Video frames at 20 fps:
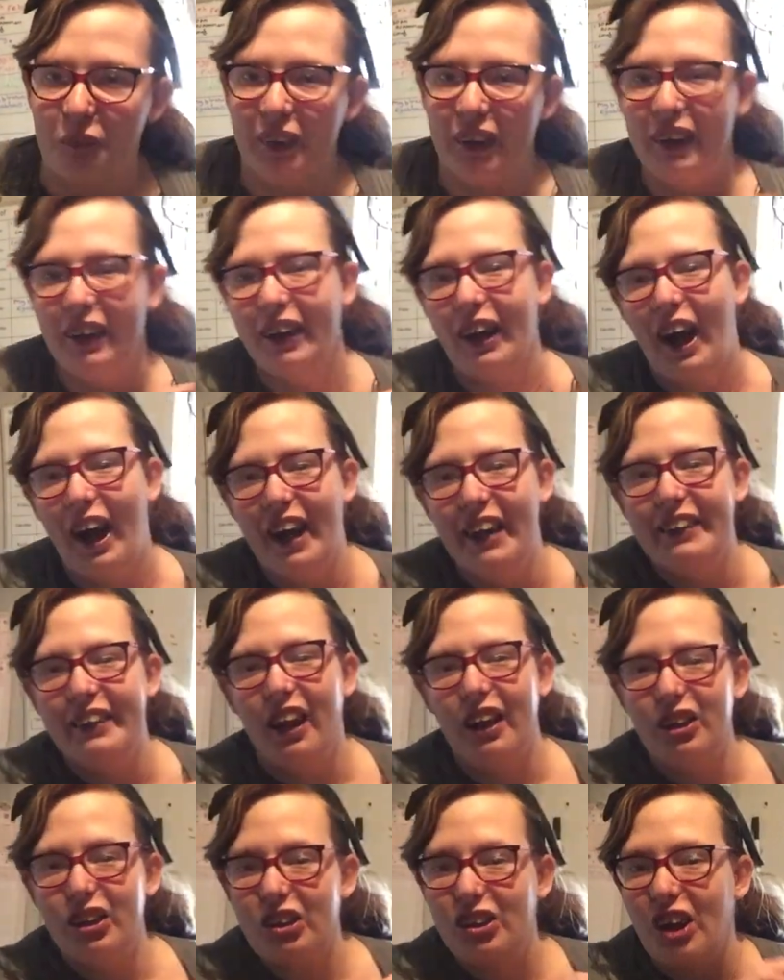you guys.
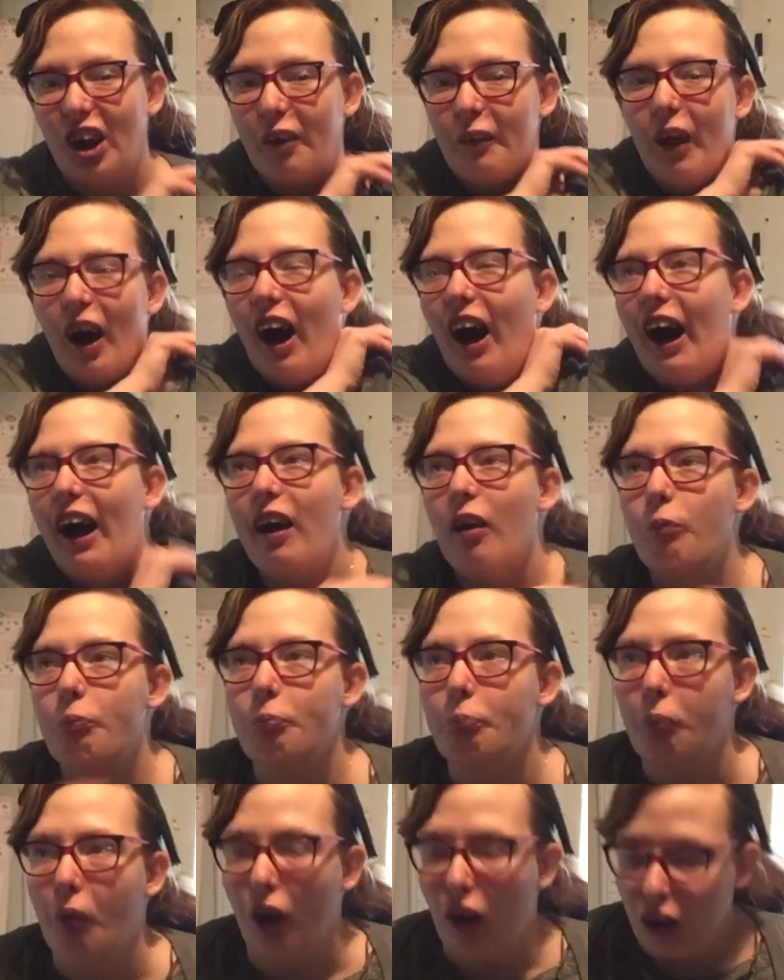So I
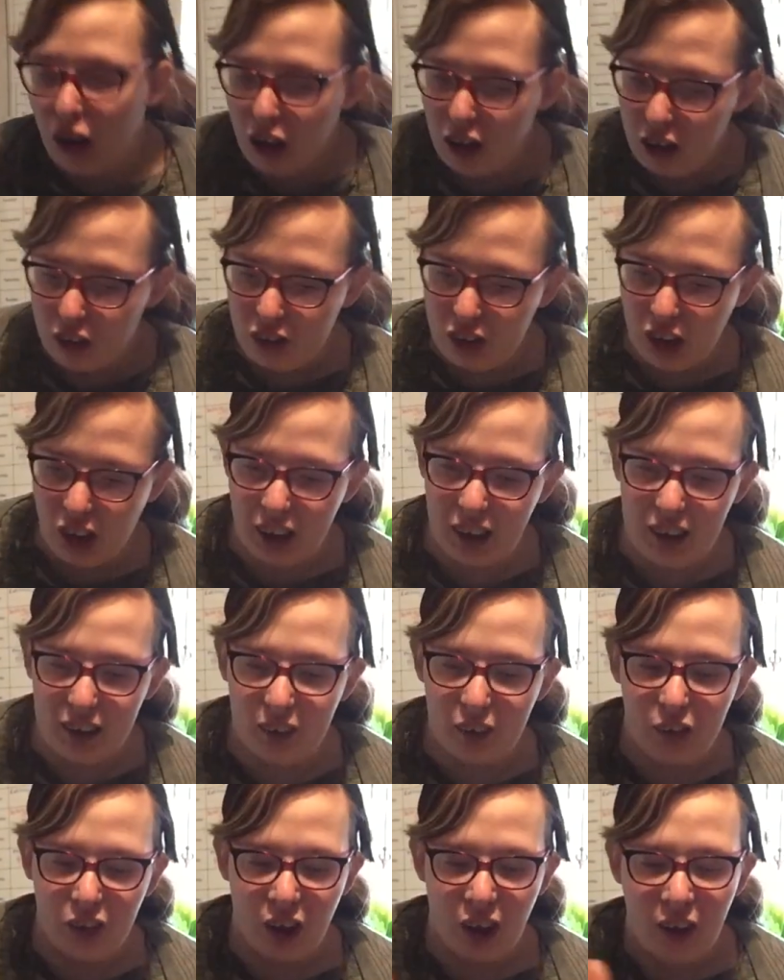
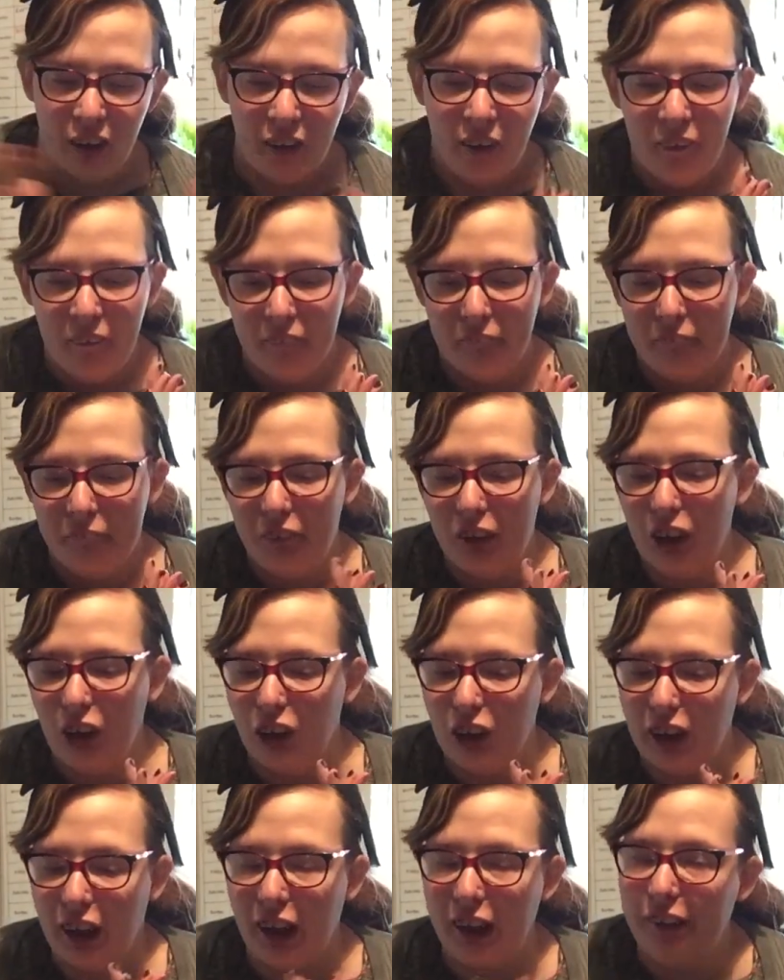apologize for
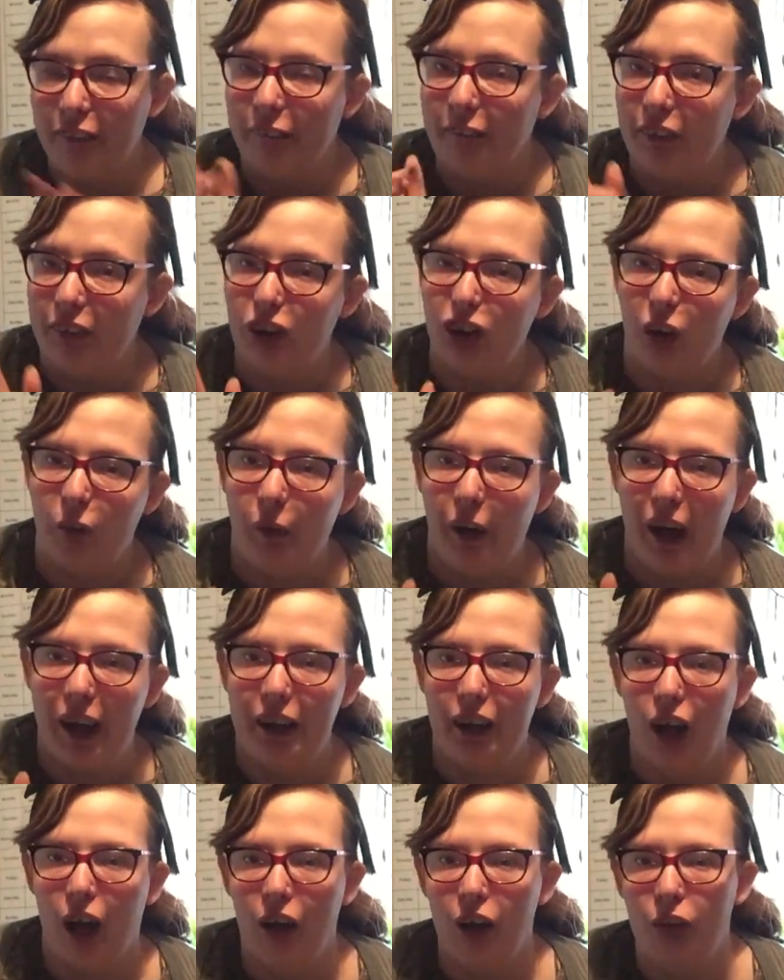not getting the video
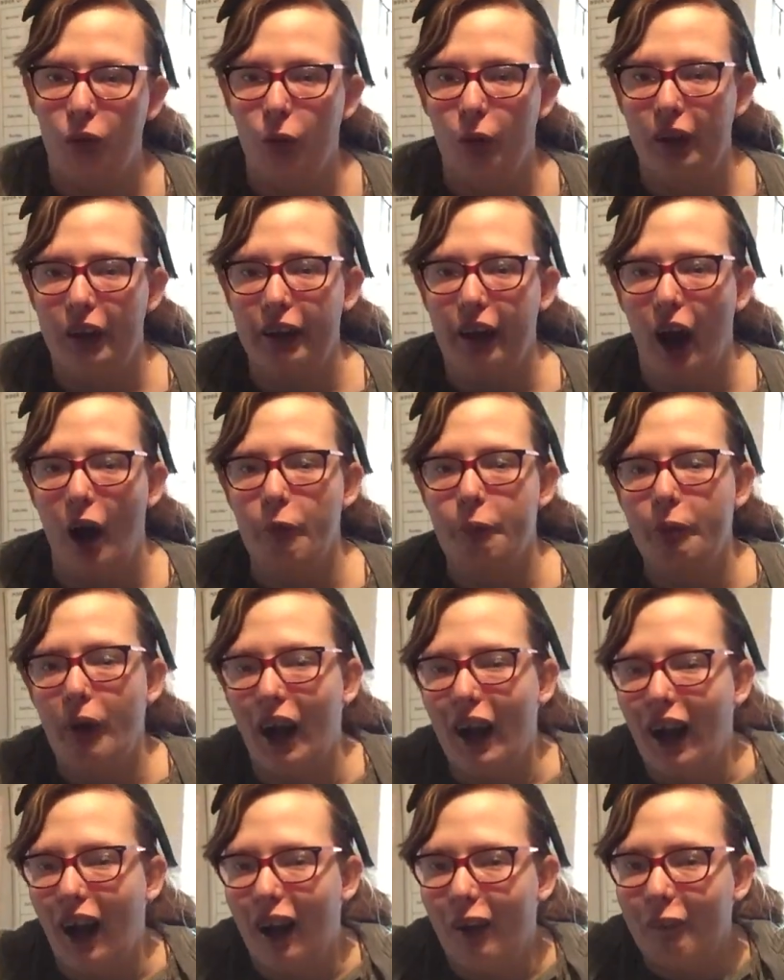right last week, but
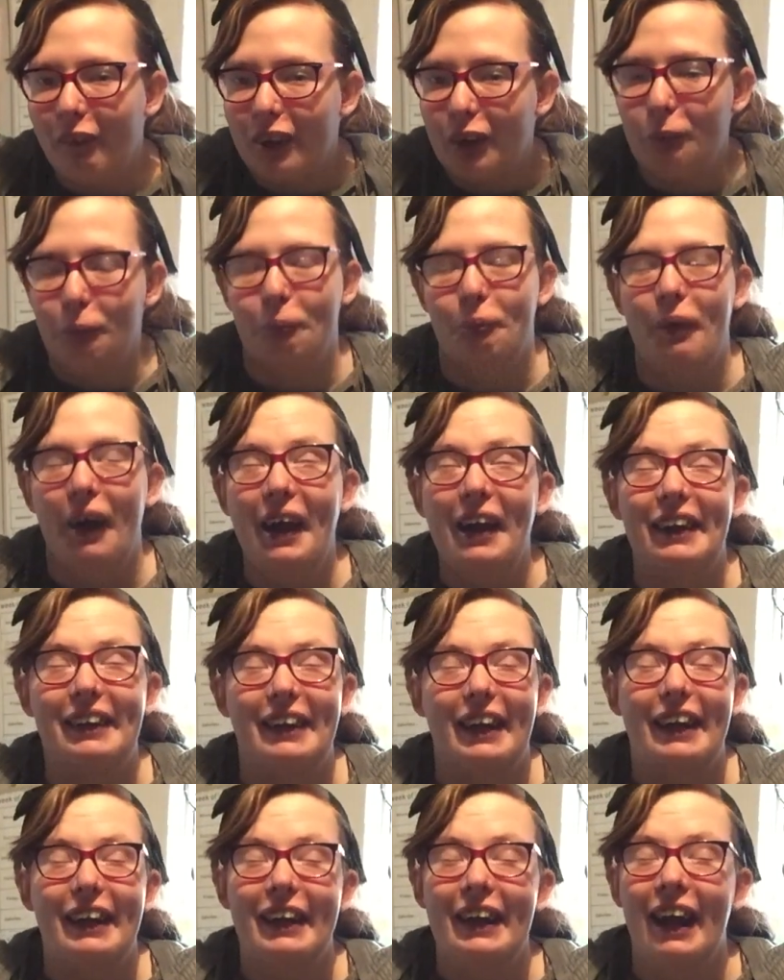I was
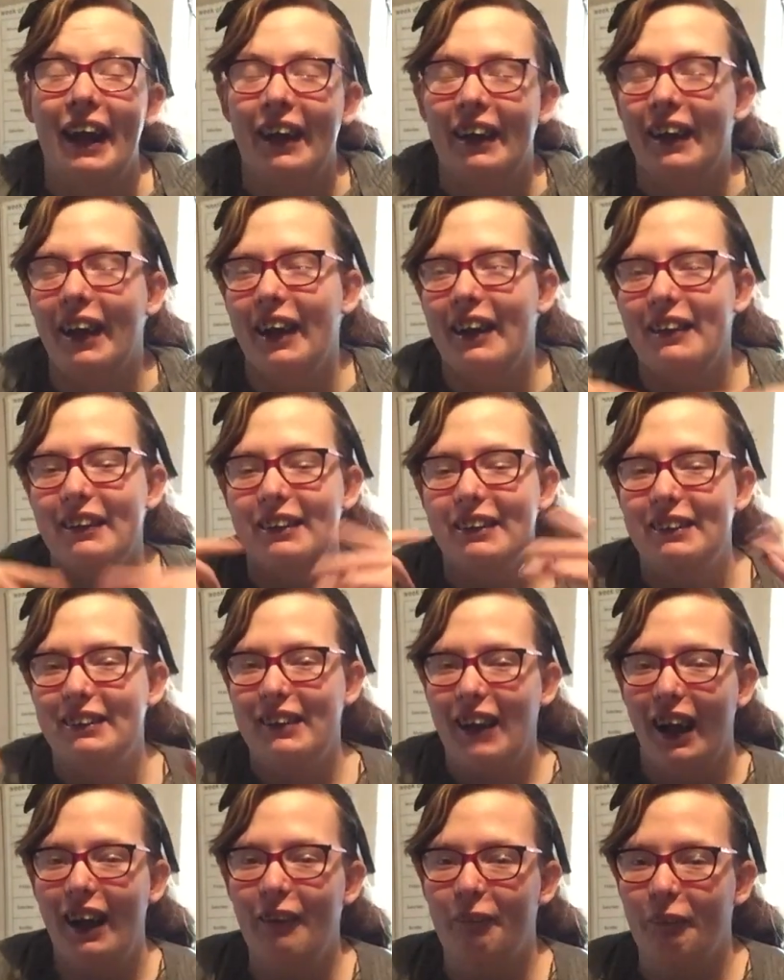busy
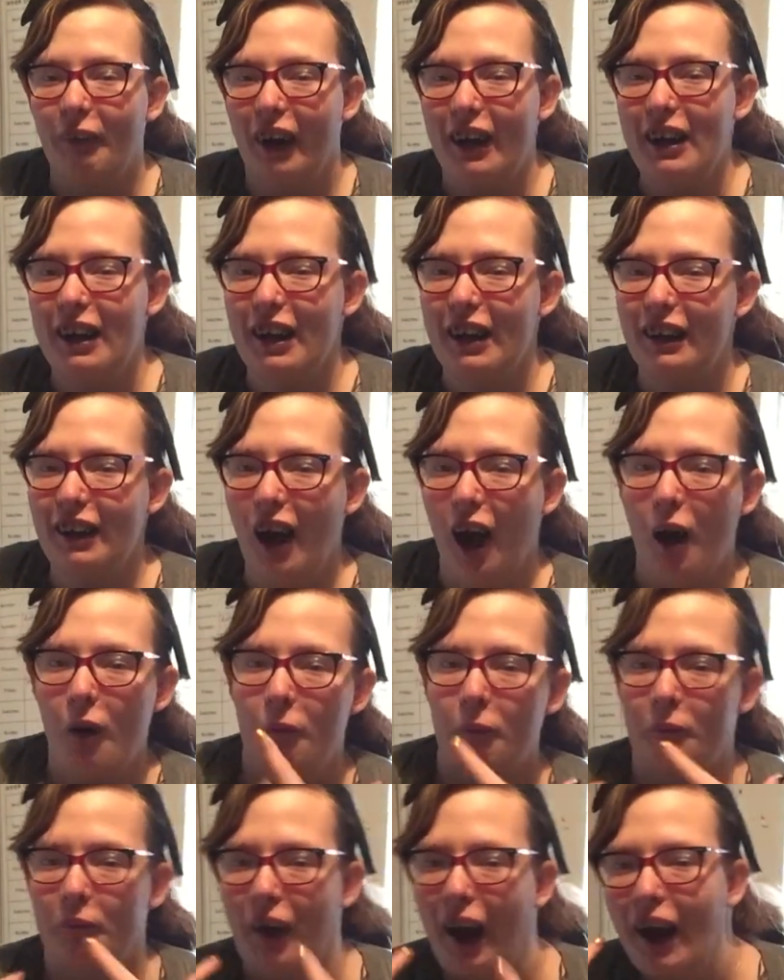celebrating
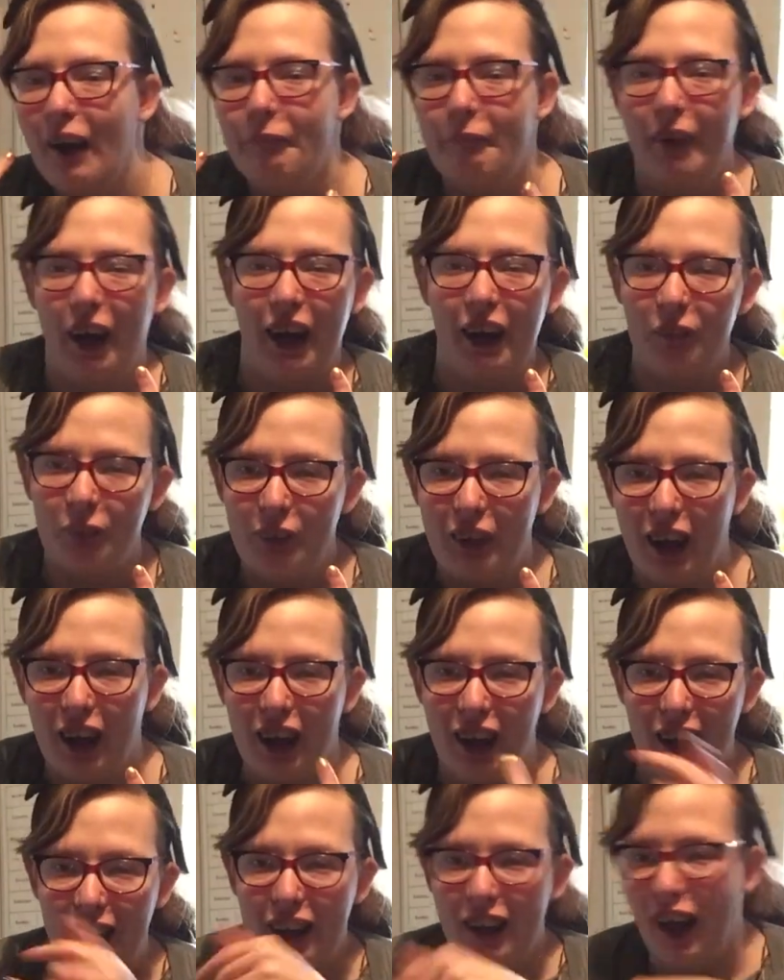my
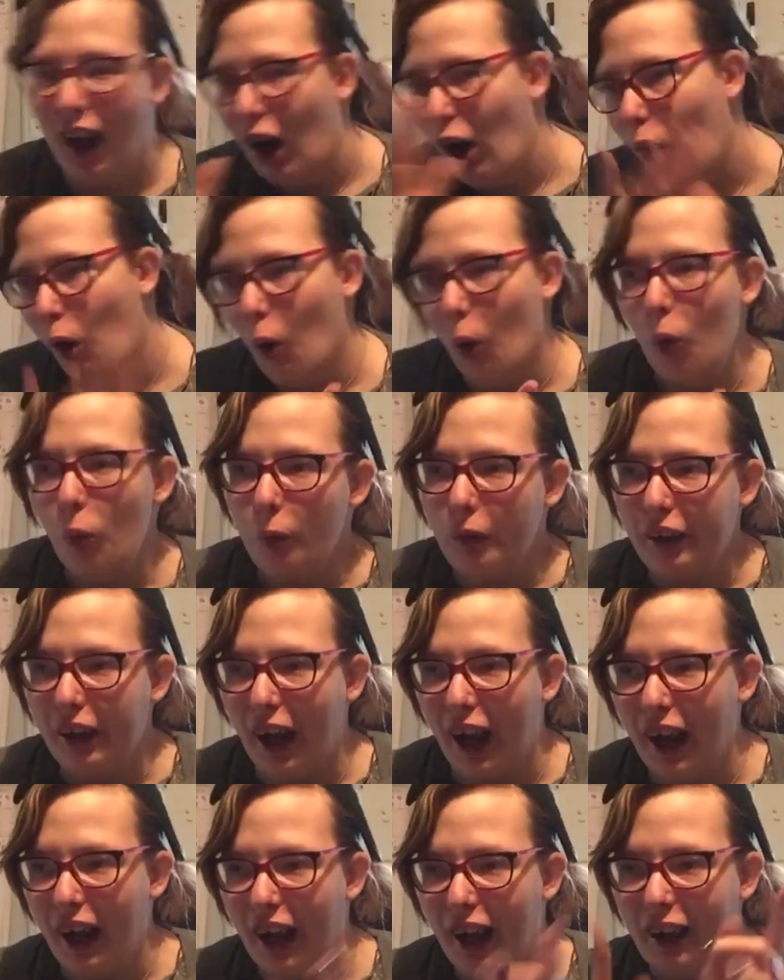birthday. Oh
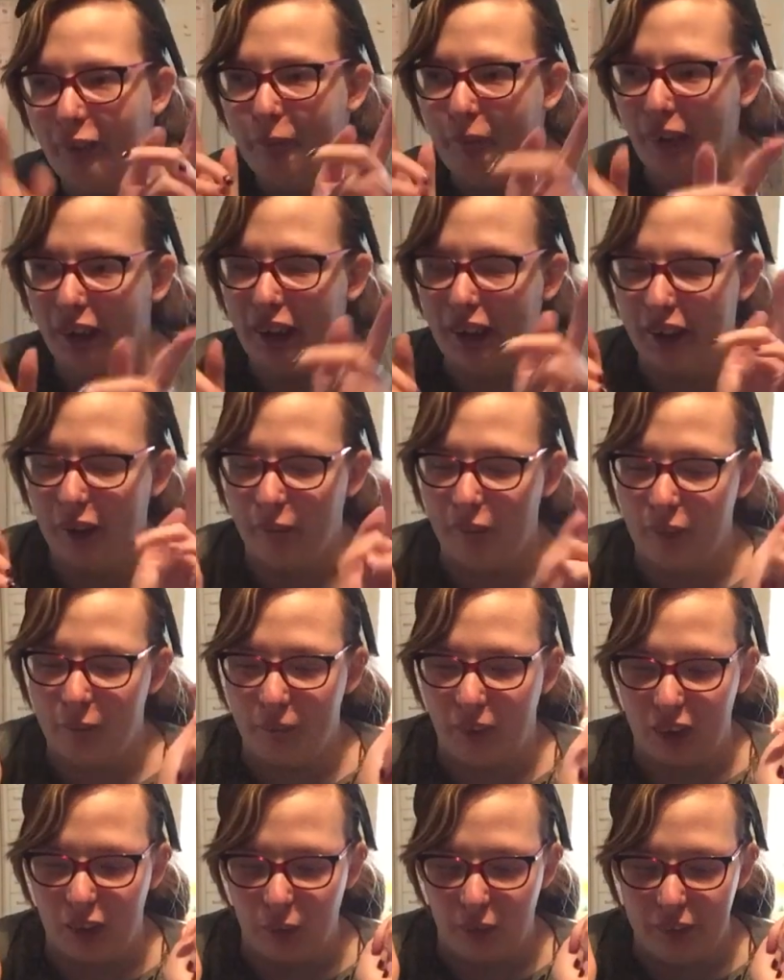yeah, because it was
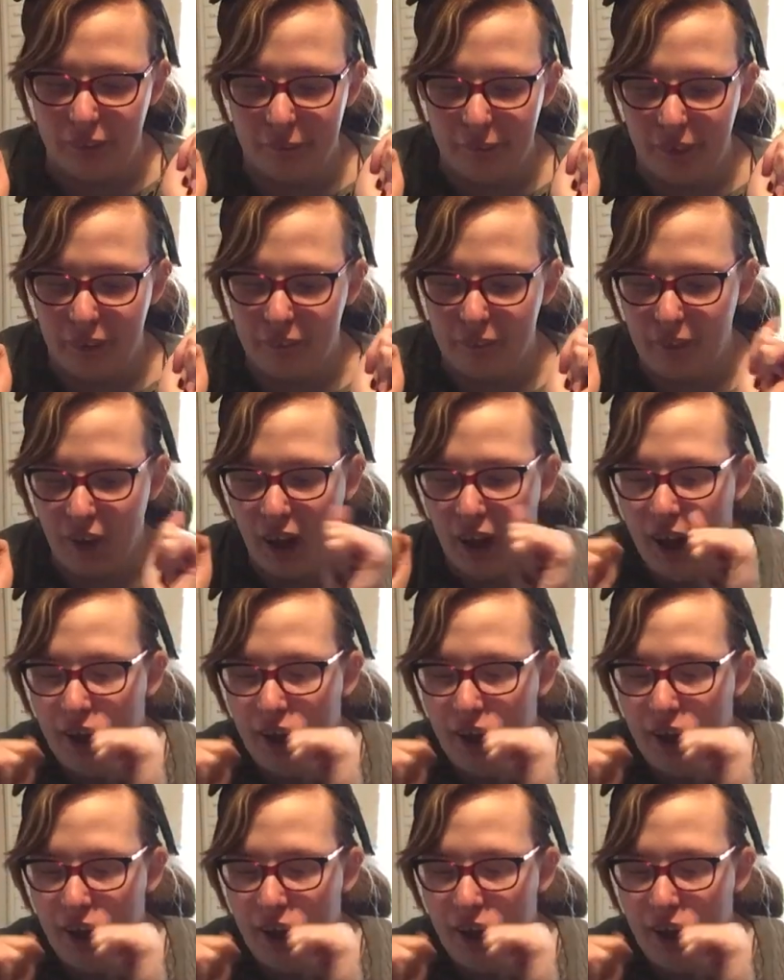my 25th